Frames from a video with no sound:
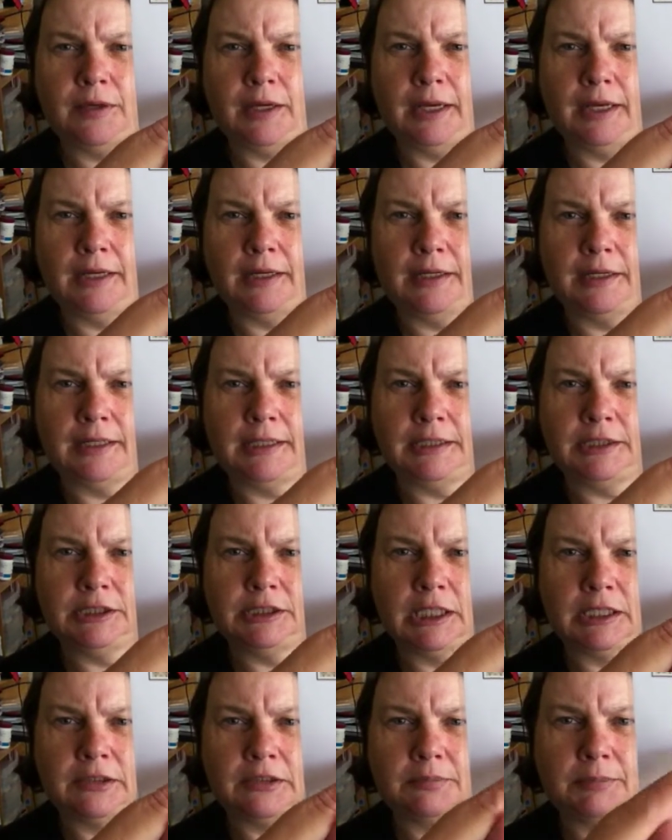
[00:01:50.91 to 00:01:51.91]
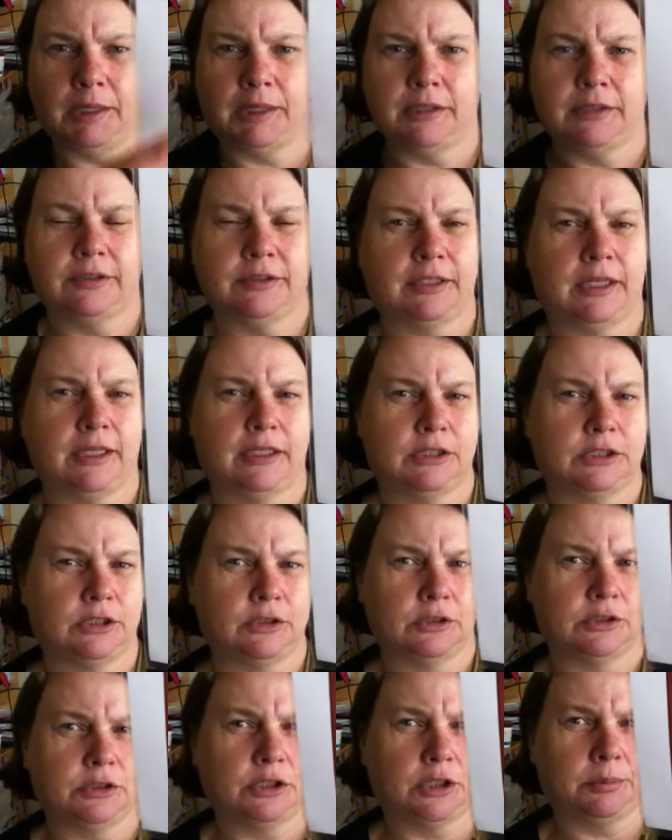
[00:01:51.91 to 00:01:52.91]
and I had just made a start
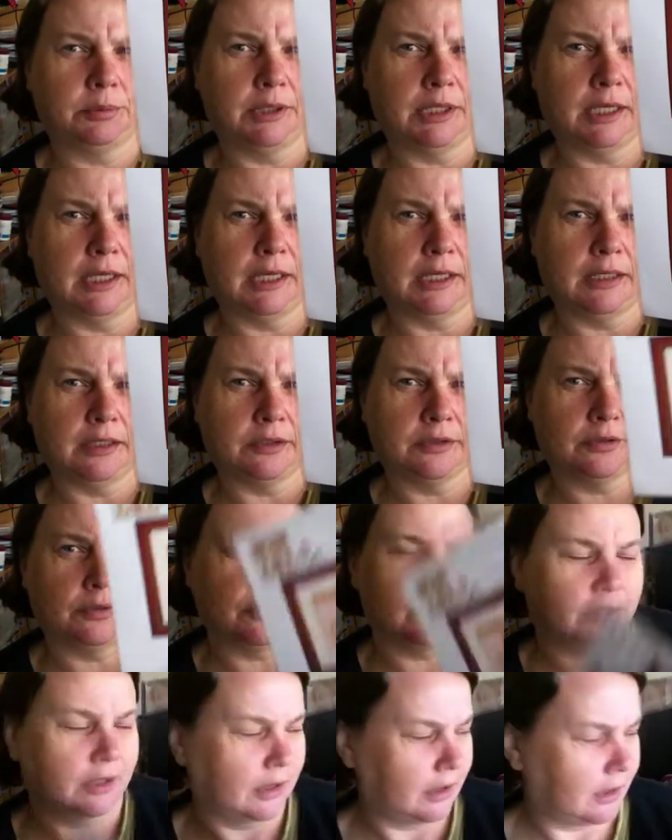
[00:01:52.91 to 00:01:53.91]
on the top of the house.